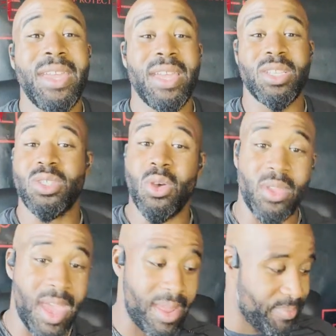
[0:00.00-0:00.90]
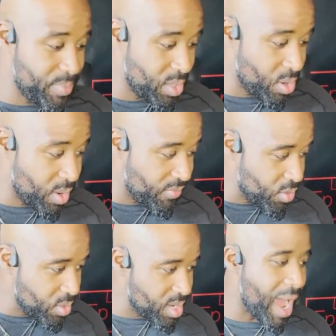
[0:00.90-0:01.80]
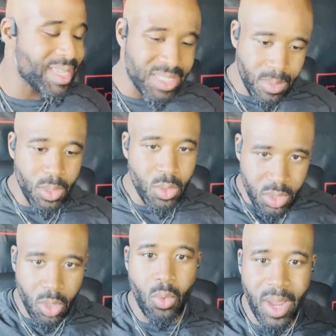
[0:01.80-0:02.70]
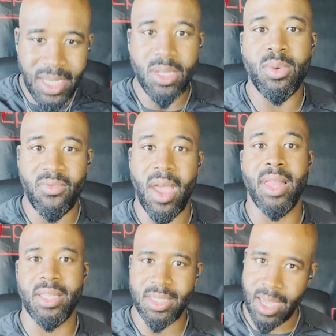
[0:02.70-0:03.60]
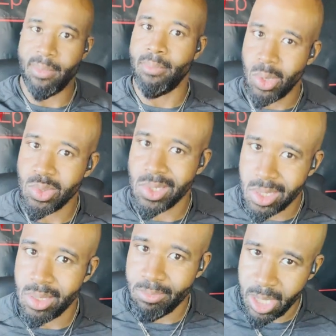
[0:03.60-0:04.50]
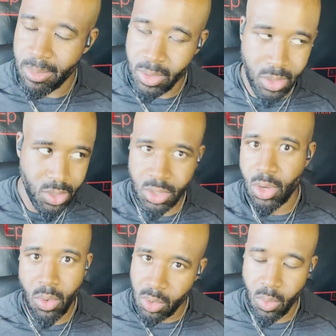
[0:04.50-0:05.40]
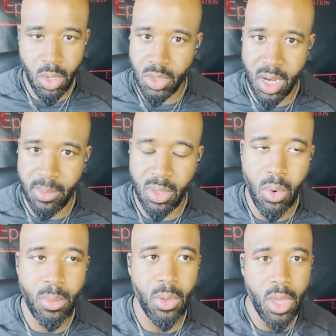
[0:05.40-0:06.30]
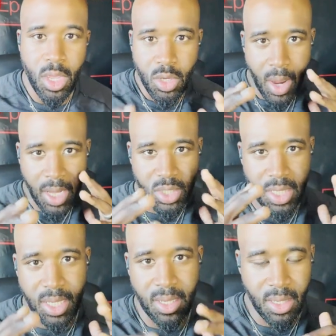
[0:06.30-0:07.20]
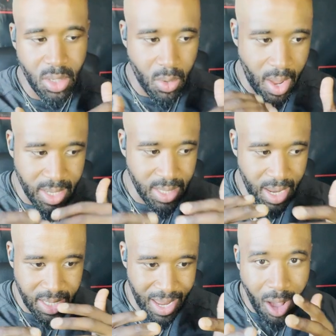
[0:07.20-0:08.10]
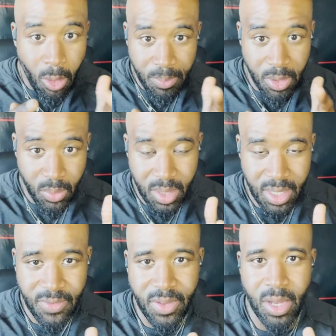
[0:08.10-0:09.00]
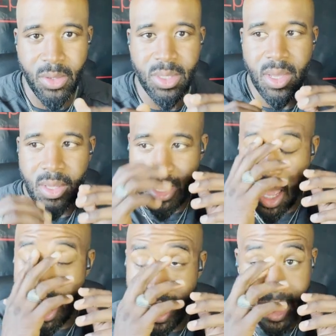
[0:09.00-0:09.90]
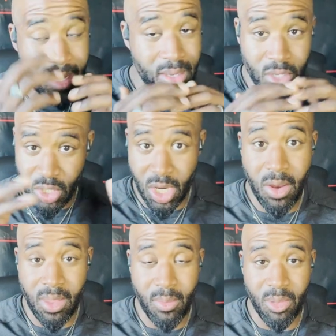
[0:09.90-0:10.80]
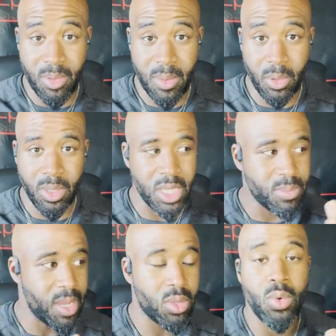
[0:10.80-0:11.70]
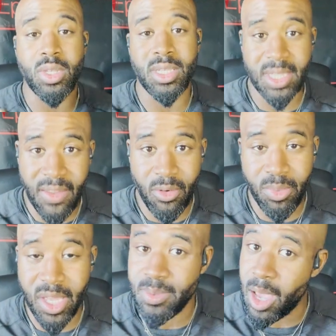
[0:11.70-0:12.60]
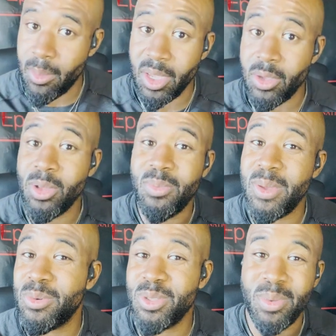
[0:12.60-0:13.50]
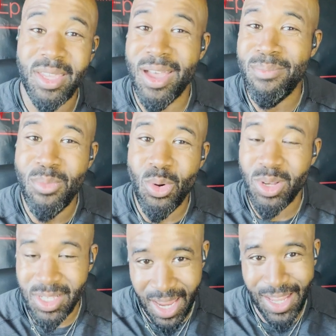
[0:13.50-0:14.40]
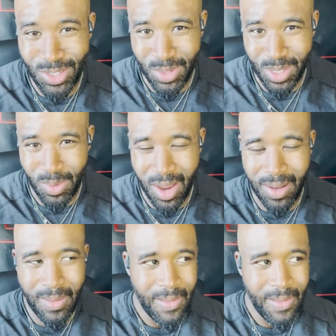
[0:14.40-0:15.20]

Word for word: is so that, you know, if you're not someone who's acquainted with violence like most good people, you're just going to work trying to be normal, you're actually, you know, I can help you with these videos and share them with people. Let's make the world a safer place by helping good people to become more dangerous, right?